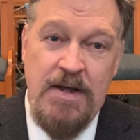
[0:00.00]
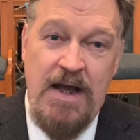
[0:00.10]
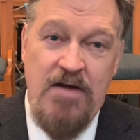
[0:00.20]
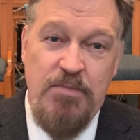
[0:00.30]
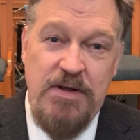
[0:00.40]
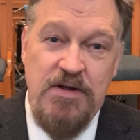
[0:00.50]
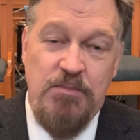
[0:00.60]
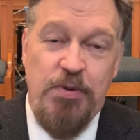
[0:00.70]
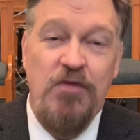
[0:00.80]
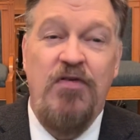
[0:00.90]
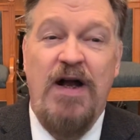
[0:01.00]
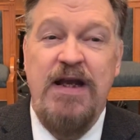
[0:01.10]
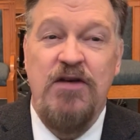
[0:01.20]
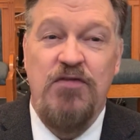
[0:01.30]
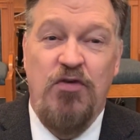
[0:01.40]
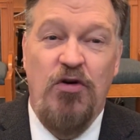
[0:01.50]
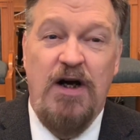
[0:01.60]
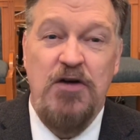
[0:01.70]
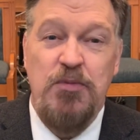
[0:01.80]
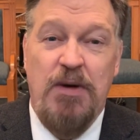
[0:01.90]
have been provided for
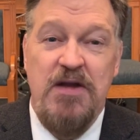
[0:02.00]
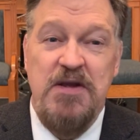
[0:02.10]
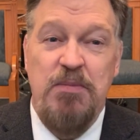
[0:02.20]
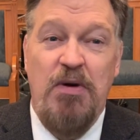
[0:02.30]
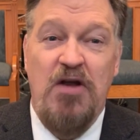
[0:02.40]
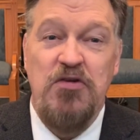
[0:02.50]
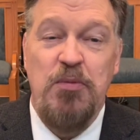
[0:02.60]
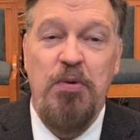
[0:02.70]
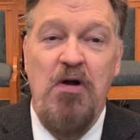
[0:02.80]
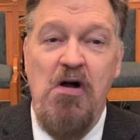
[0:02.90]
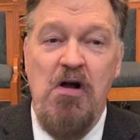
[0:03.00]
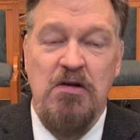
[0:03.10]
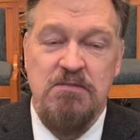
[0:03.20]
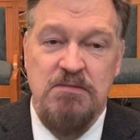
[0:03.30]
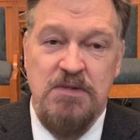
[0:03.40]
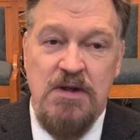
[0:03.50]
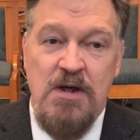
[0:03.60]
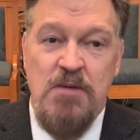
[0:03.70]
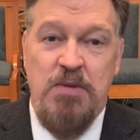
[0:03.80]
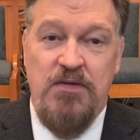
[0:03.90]
us by the Apostle Paul.
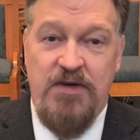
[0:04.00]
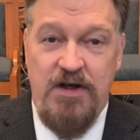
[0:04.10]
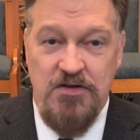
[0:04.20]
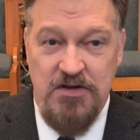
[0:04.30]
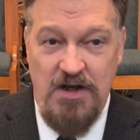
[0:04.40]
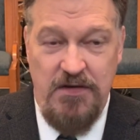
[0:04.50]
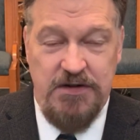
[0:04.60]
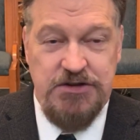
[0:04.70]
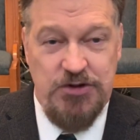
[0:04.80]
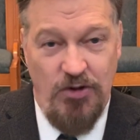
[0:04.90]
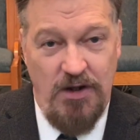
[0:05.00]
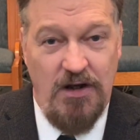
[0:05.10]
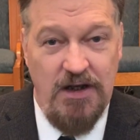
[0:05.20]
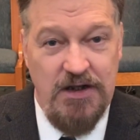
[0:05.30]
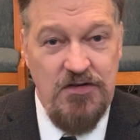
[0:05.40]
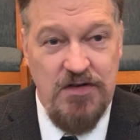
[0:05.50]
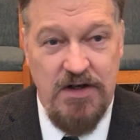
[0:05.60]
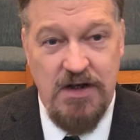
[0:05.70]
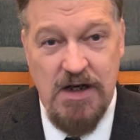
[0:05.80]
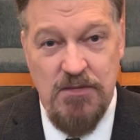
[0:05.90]
But there's another shorter list,
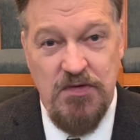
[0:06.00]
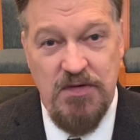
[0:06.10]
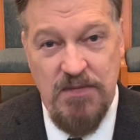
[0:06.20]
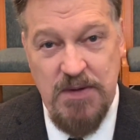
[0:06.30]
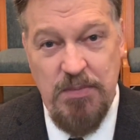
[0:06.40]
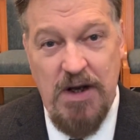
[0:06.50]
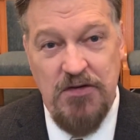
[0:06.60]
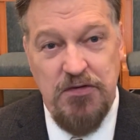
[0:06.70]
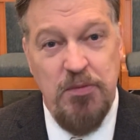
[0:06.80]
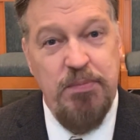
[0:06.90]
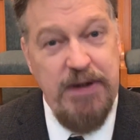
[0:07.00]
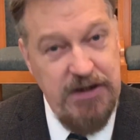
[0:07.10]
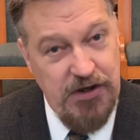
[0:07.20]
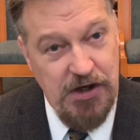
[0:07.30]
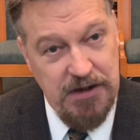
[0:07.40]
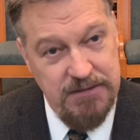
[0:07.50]
and it comes from the Apostle Peter.